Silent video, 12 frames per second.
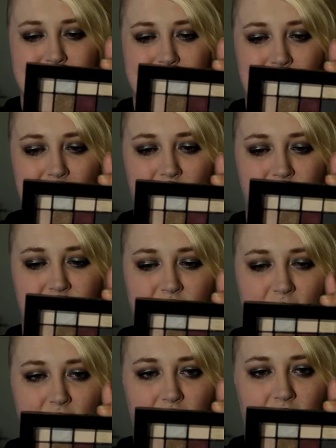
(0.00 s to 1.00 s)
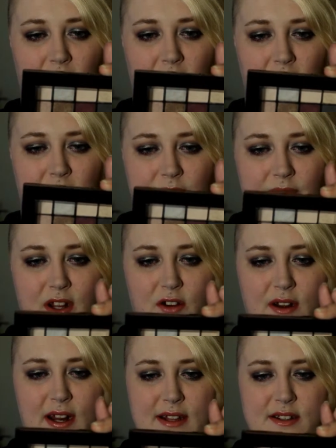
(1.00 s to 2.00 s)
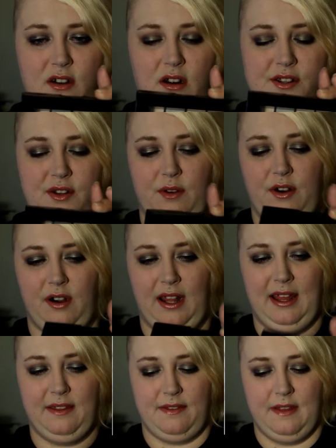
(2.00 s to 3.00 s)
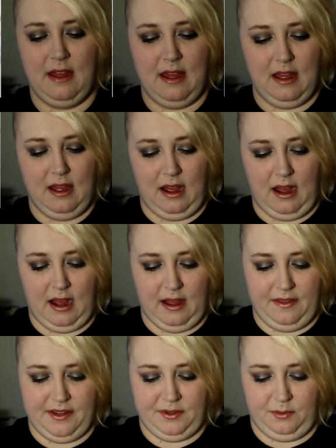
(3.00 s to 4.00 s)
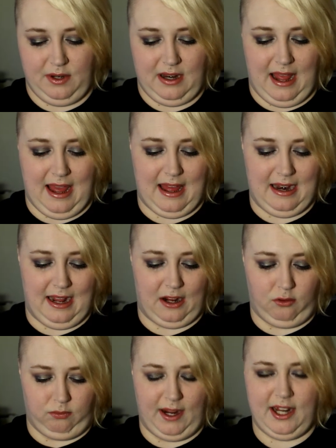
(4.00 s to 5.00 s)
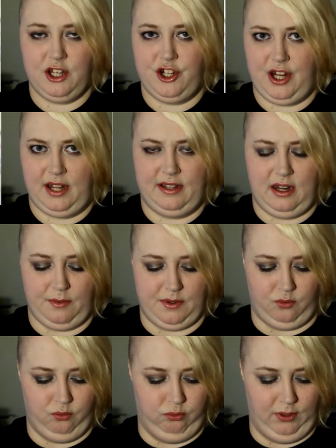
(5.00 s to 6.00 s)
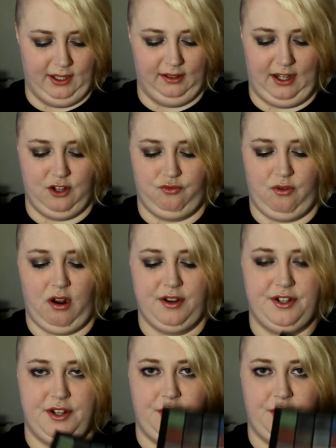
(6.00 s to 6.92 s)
safe. Ingredients are also underneath. This one had a green shade that I was really drawn